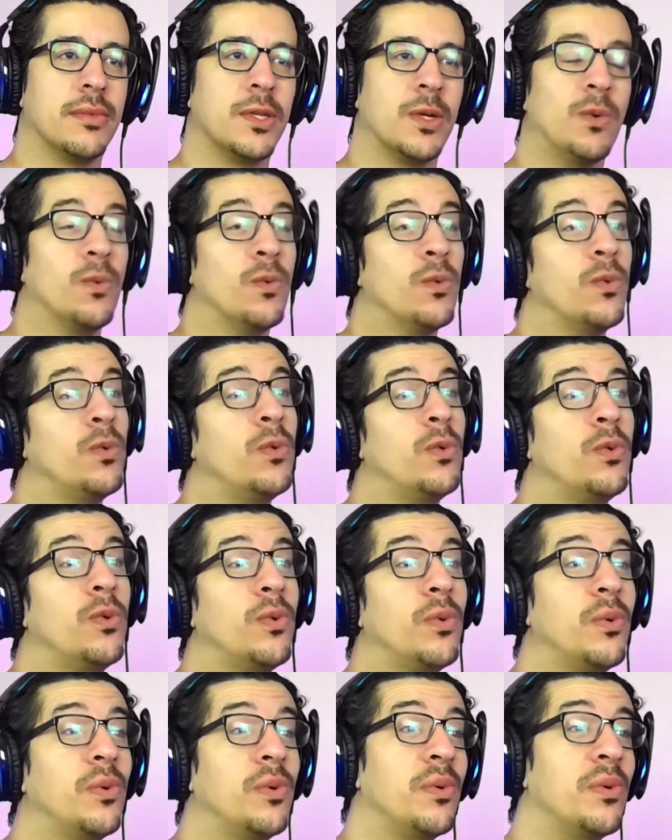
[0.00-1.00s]

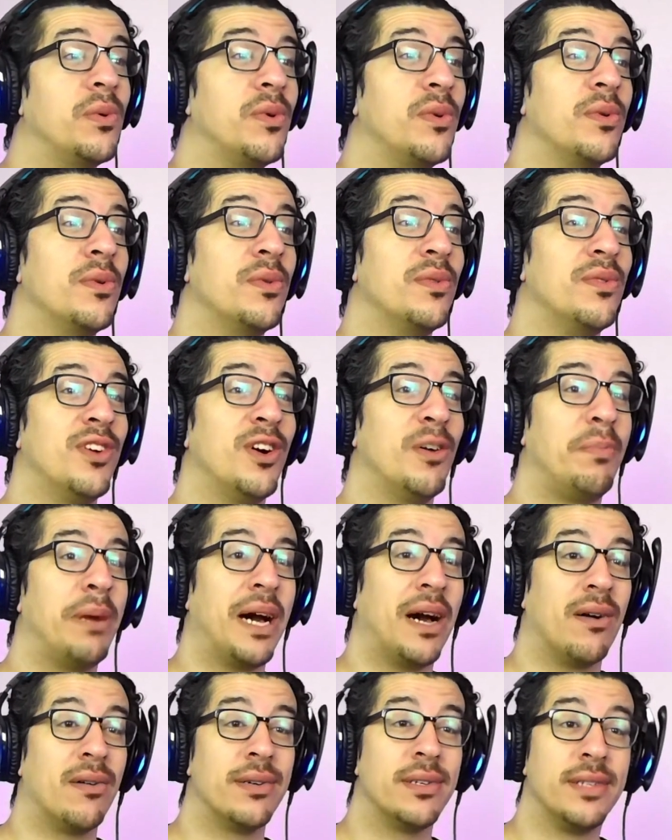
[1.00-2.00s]
Ooh, no
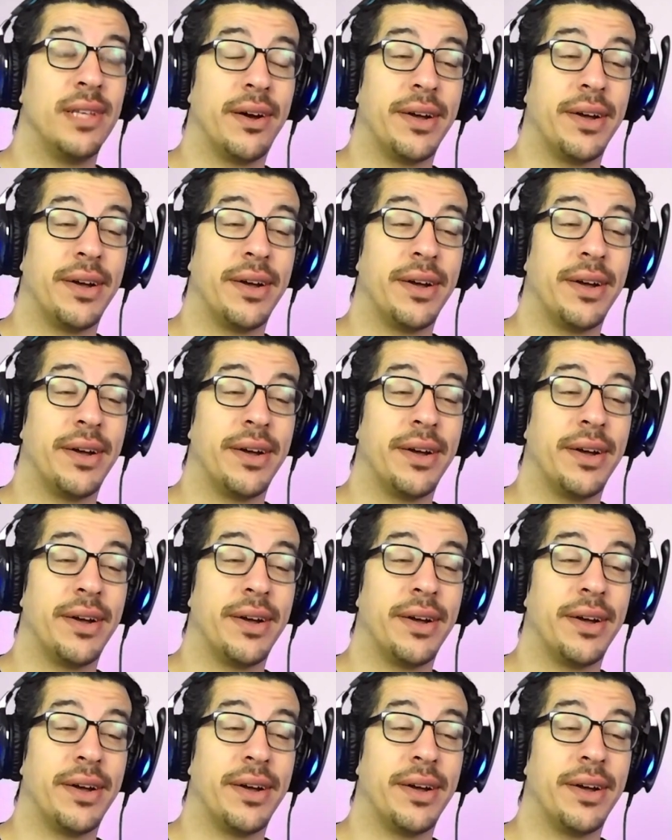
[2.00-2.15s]
powers down